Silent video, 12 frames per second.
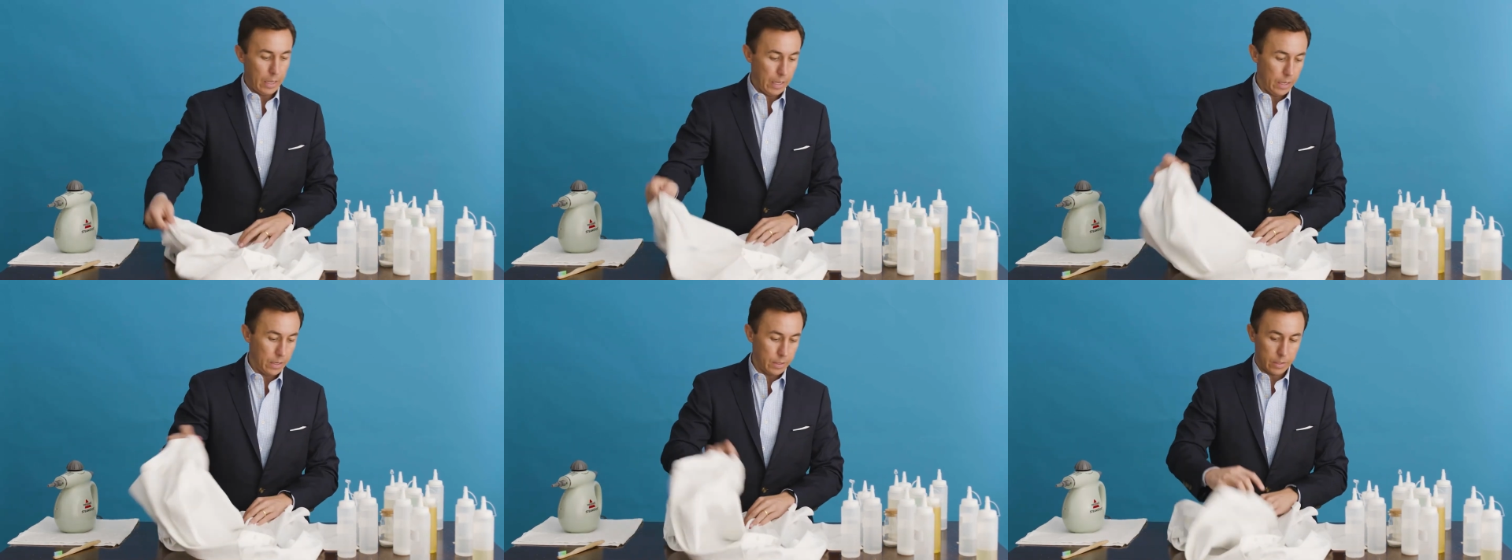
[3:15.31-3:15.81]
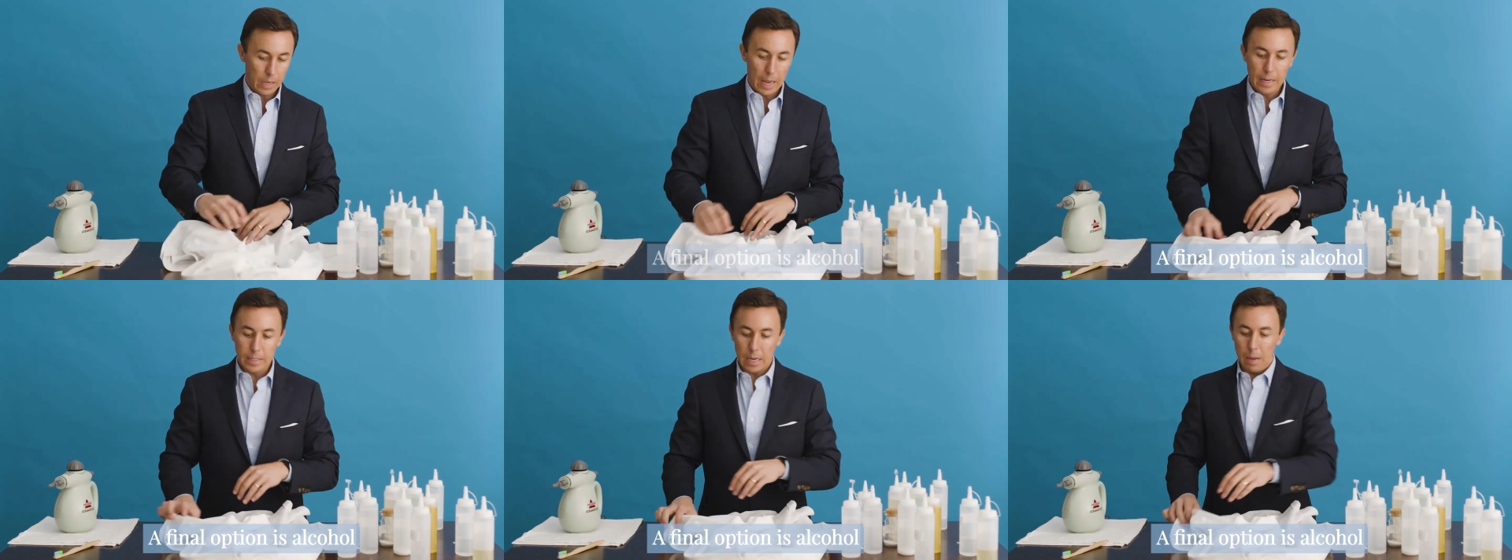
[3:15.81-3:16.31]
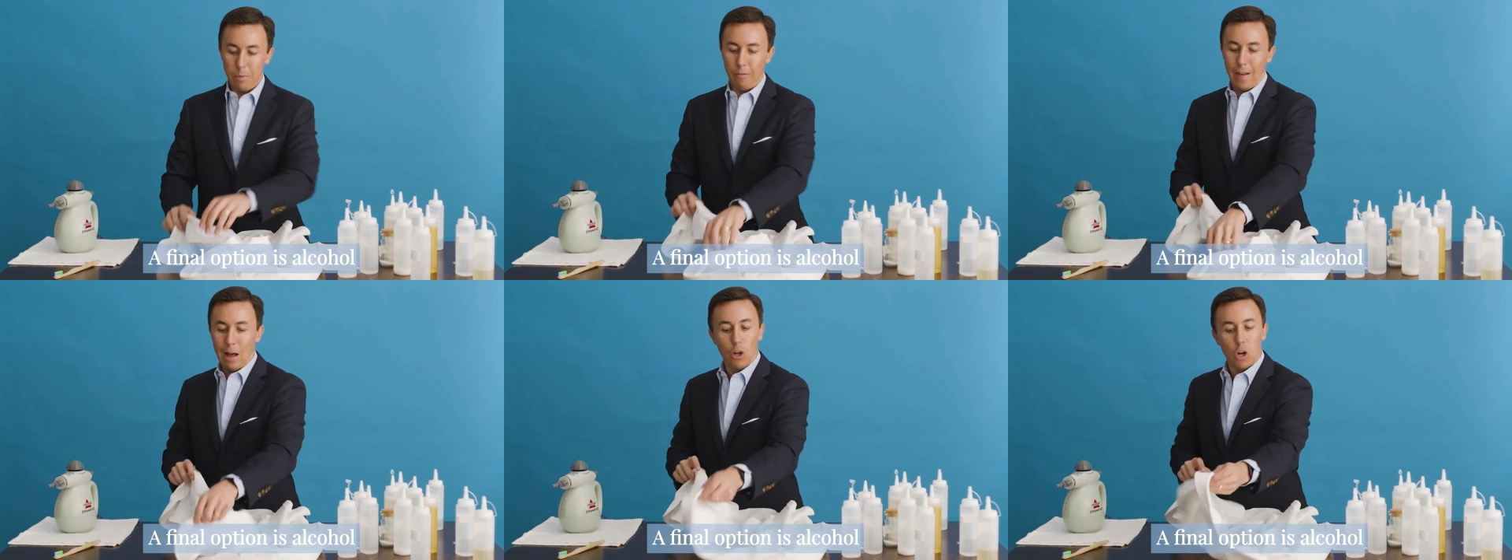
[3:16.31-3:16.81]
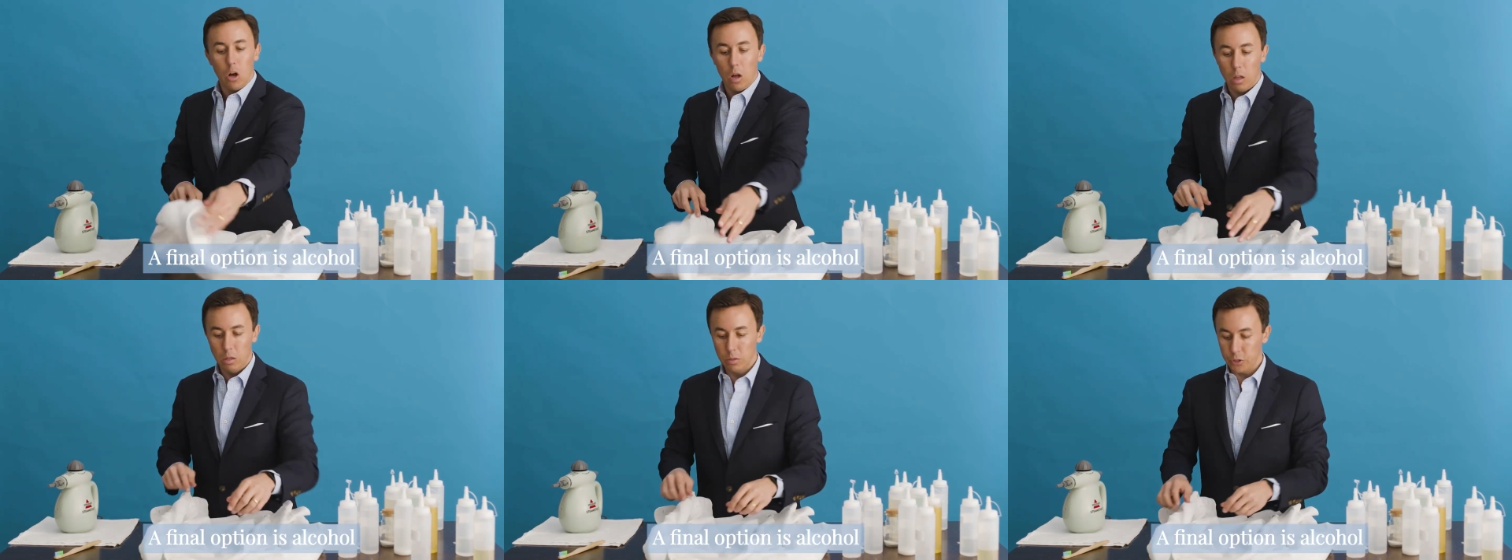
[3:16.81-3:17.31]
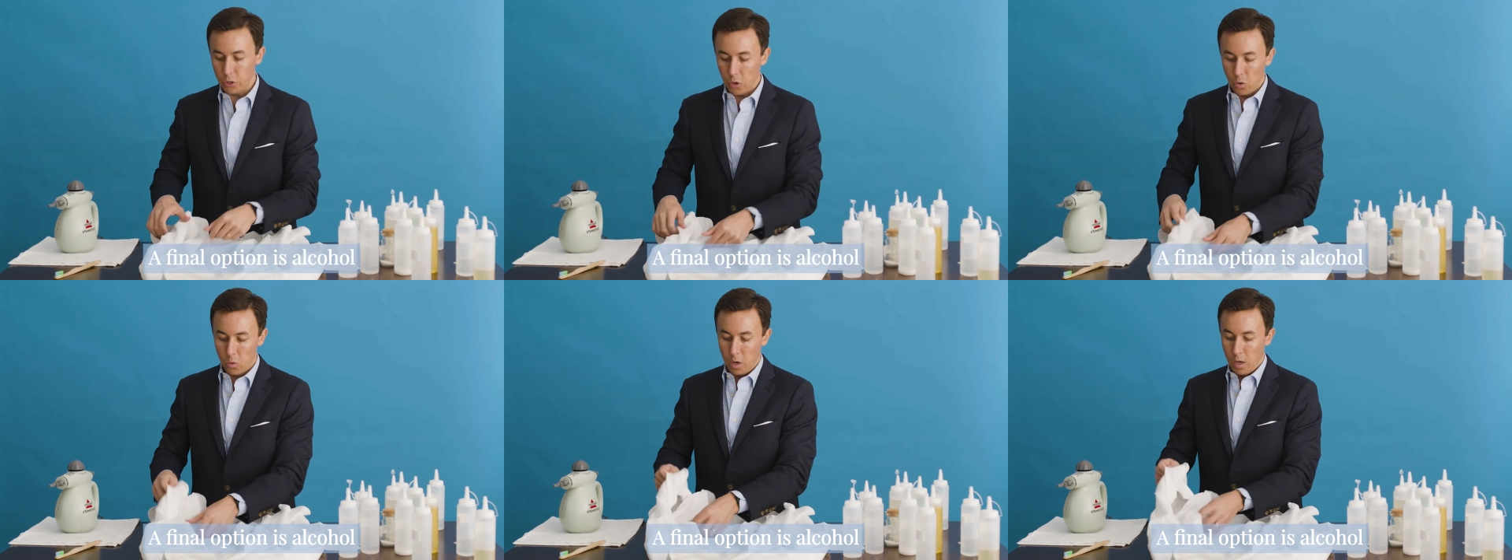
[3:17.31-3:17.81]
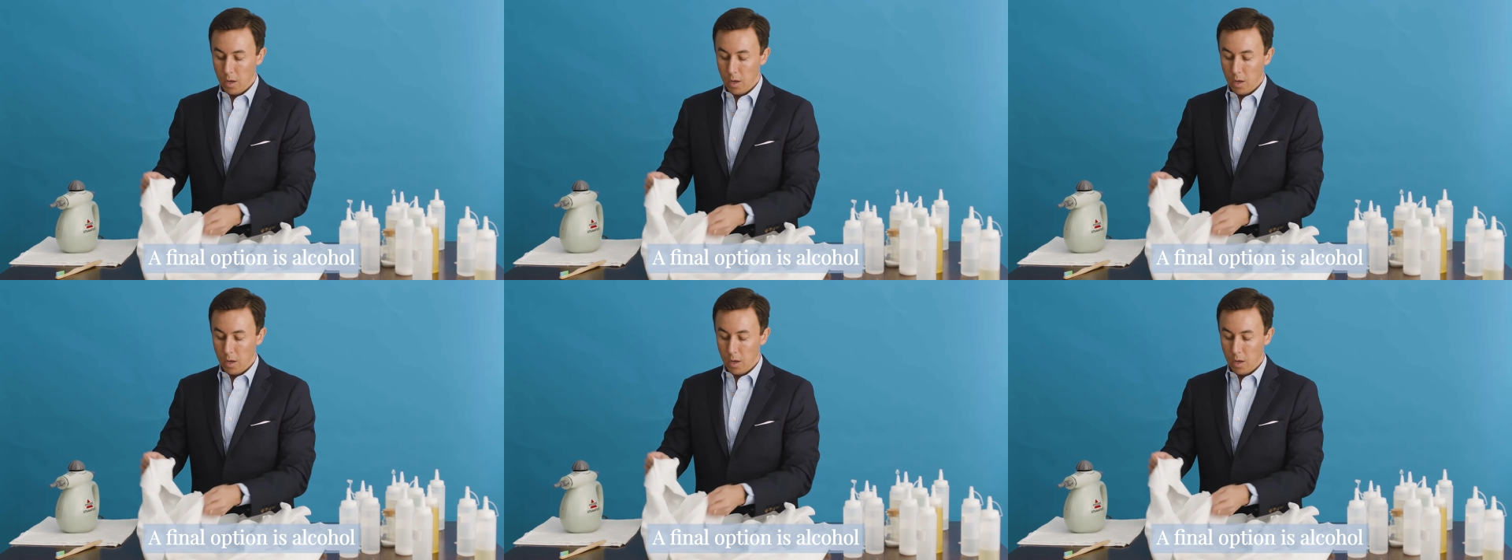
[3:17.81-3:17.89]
is any type of alcohol. So,